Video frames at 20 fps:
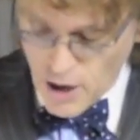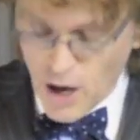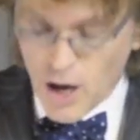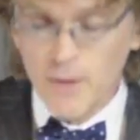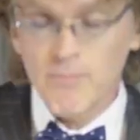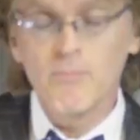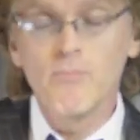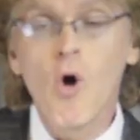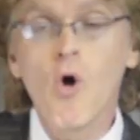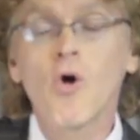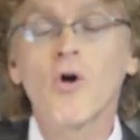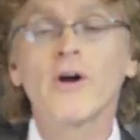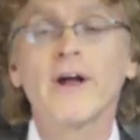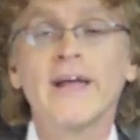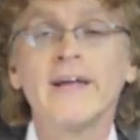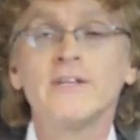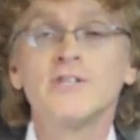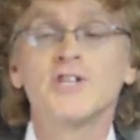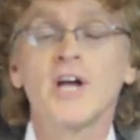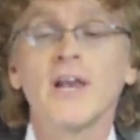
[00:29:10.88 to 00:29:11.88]
uh, more
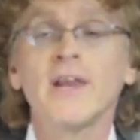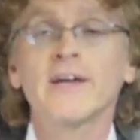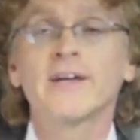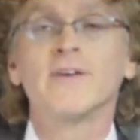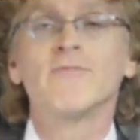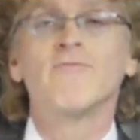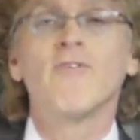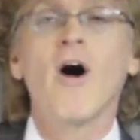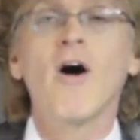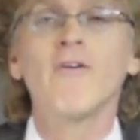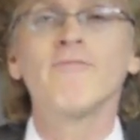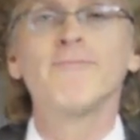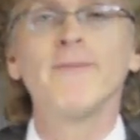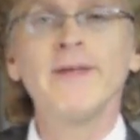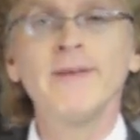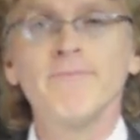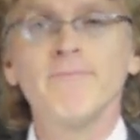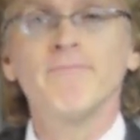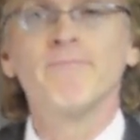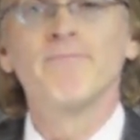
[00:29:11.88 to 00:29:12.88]
angelic
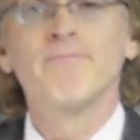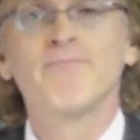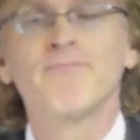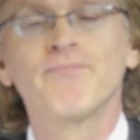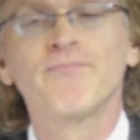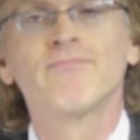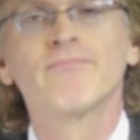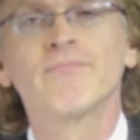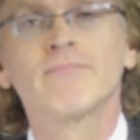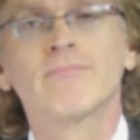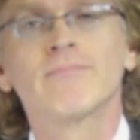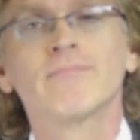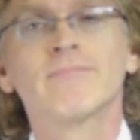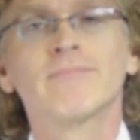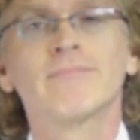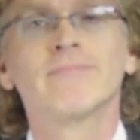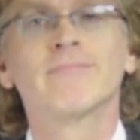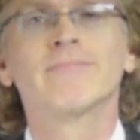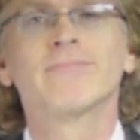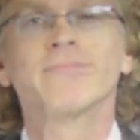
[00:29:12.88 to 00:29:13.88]
involvement
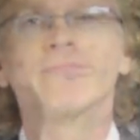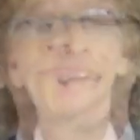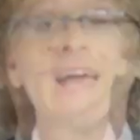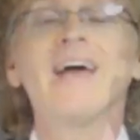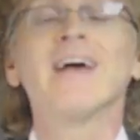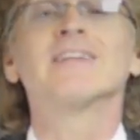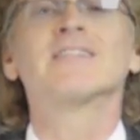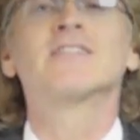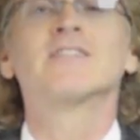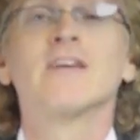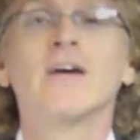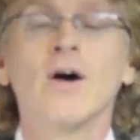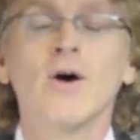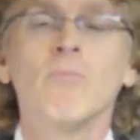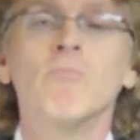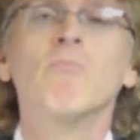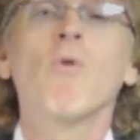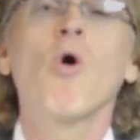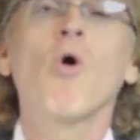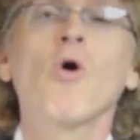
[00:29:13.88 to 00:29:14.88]
yes
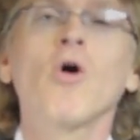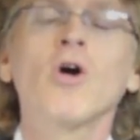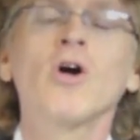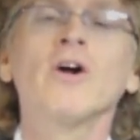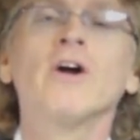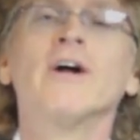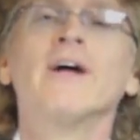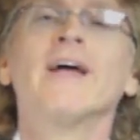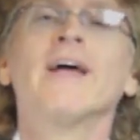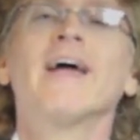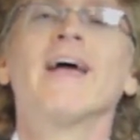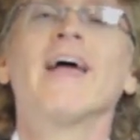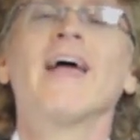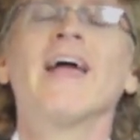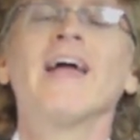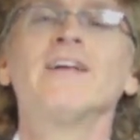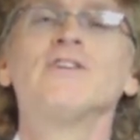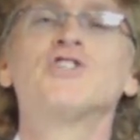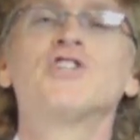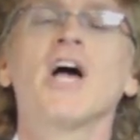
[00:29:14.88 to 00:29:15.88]
more
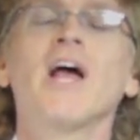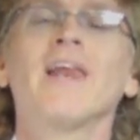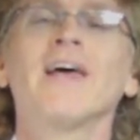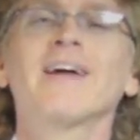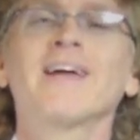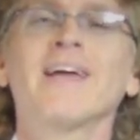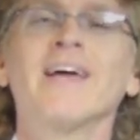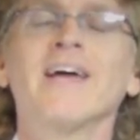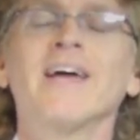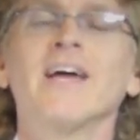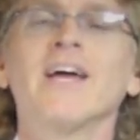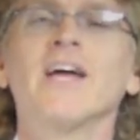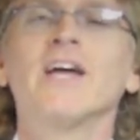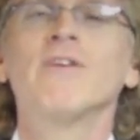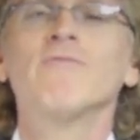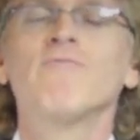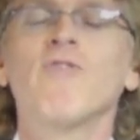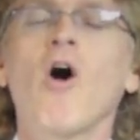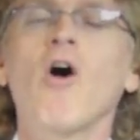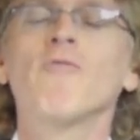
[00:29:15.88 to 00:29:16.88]
angelic
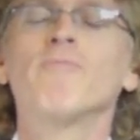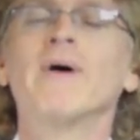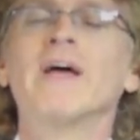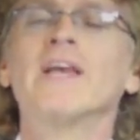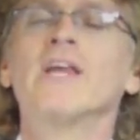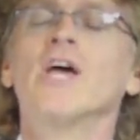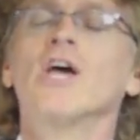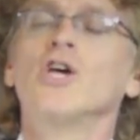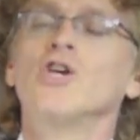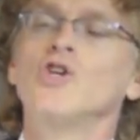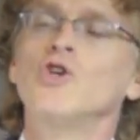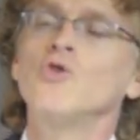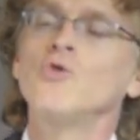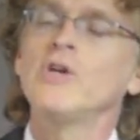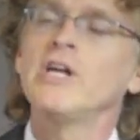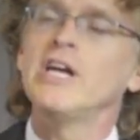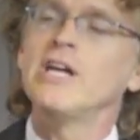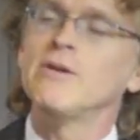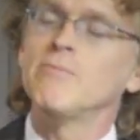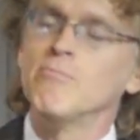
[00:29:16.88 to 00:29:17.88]
involvement you
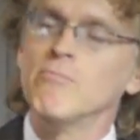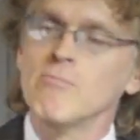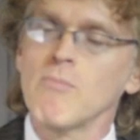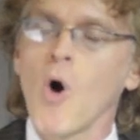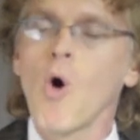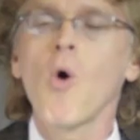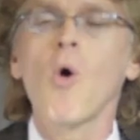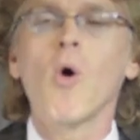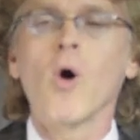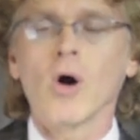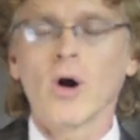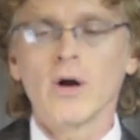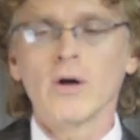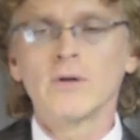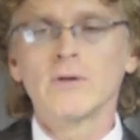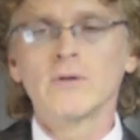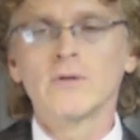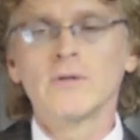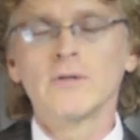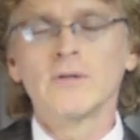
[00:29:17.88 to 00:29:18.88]
need more
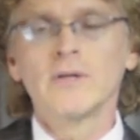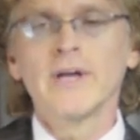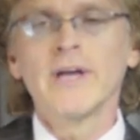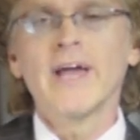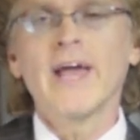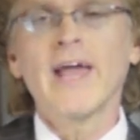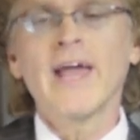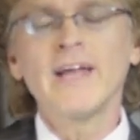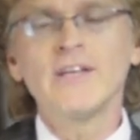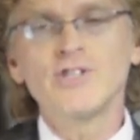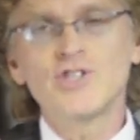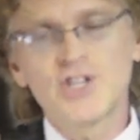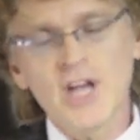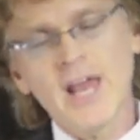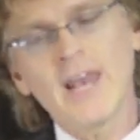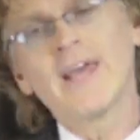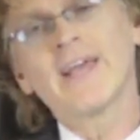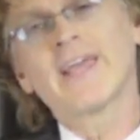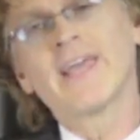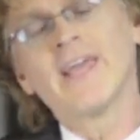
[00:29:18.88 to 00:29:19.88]

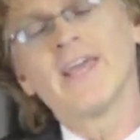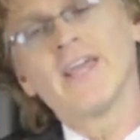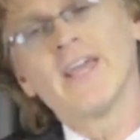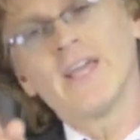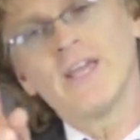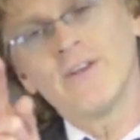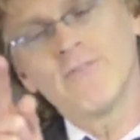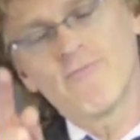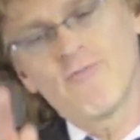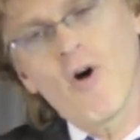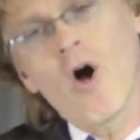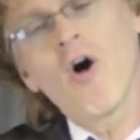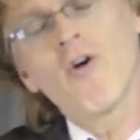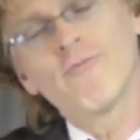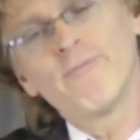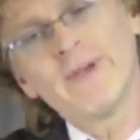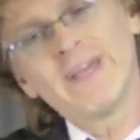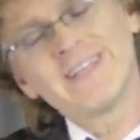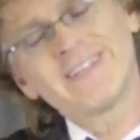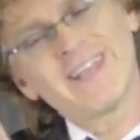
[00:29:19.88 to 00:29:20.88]
angelic
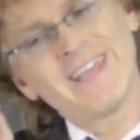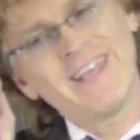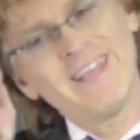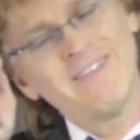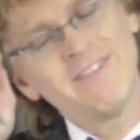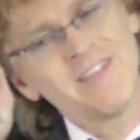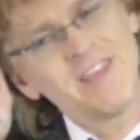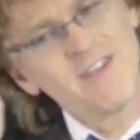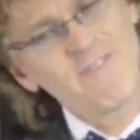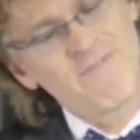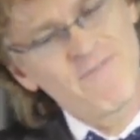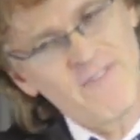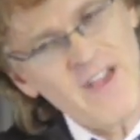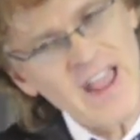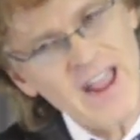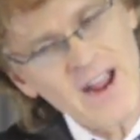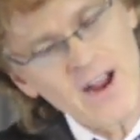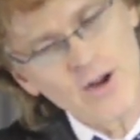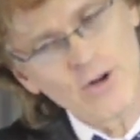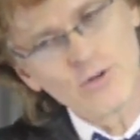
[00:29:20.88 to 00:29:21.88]
involvement in the
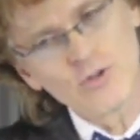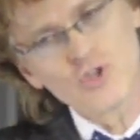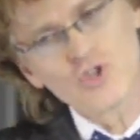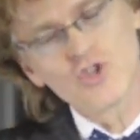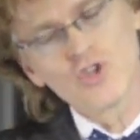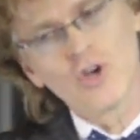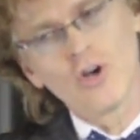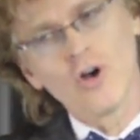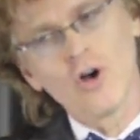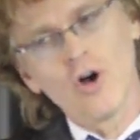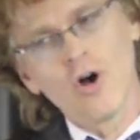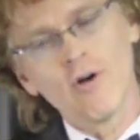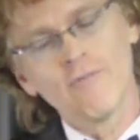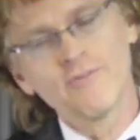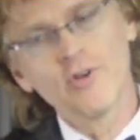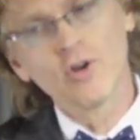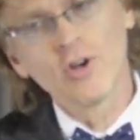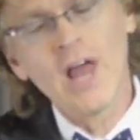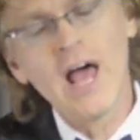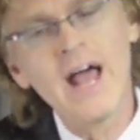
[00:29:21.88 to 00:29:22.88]
affairs
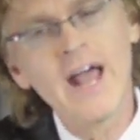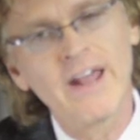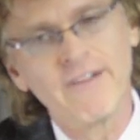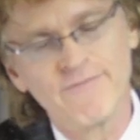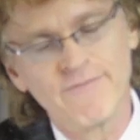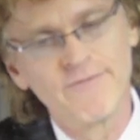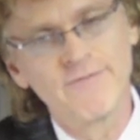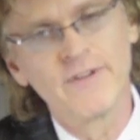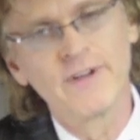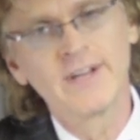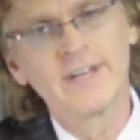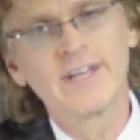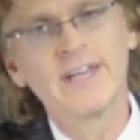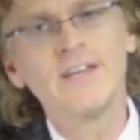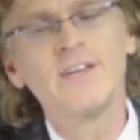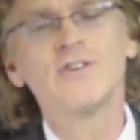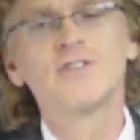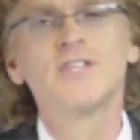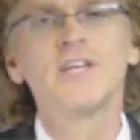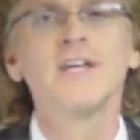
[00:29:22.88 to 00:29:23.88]
of your life
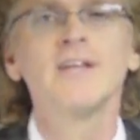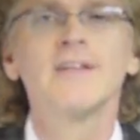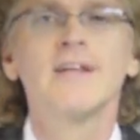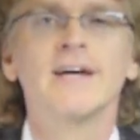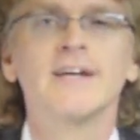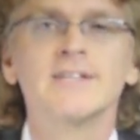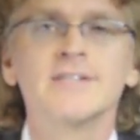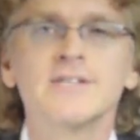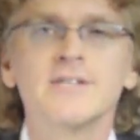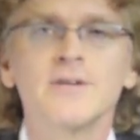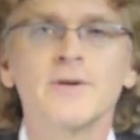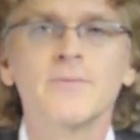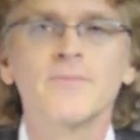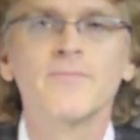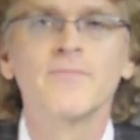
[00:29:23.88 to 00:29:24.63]
can you see this